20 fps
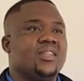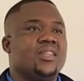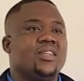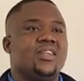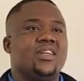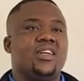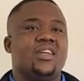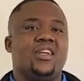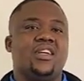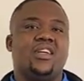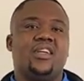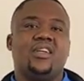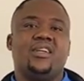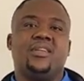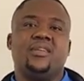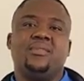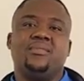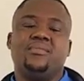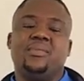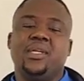
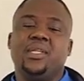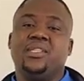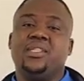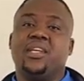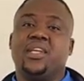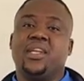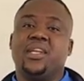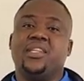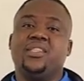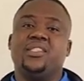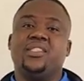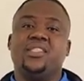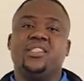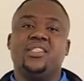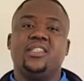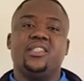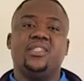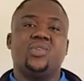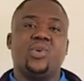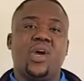in
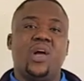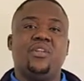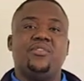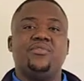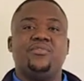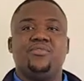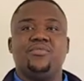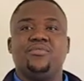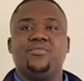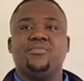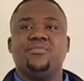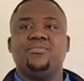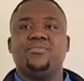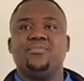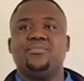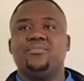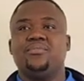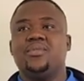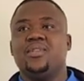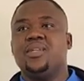grade 12.
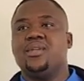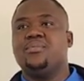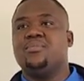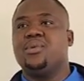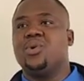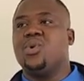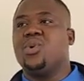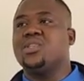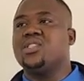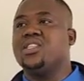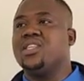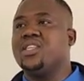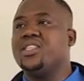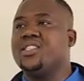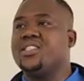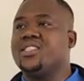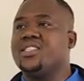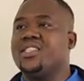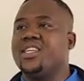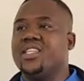Because it
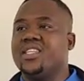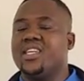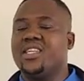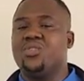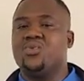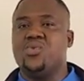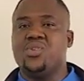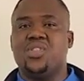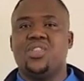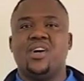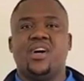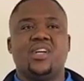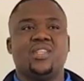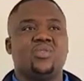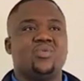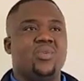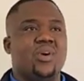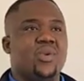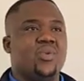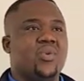started with us
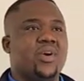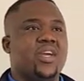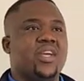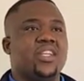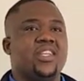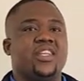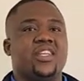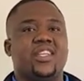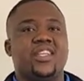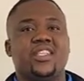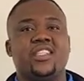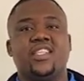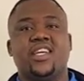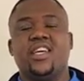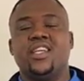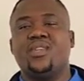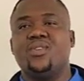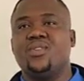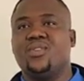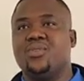when we were in grade
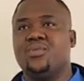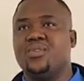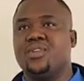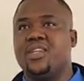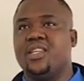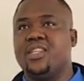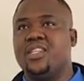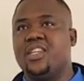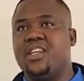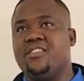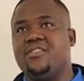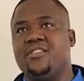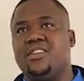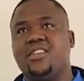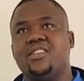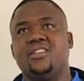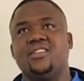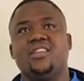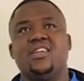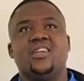10, grade
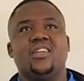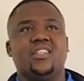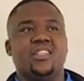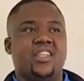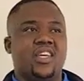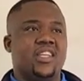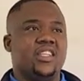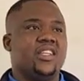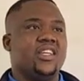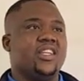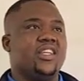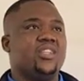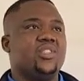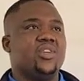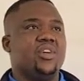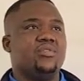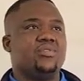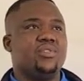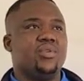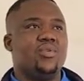11, then grade
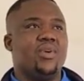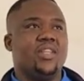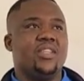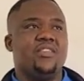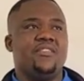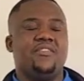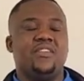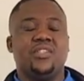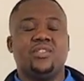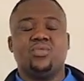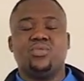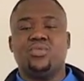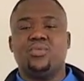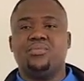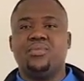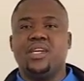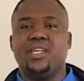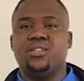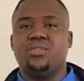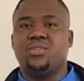12. So we are the first
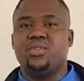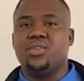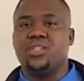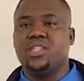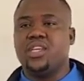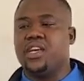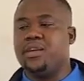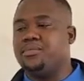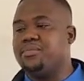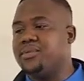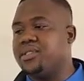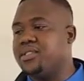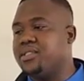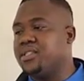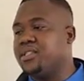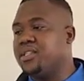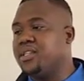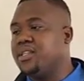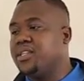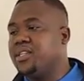group that wrote CAPS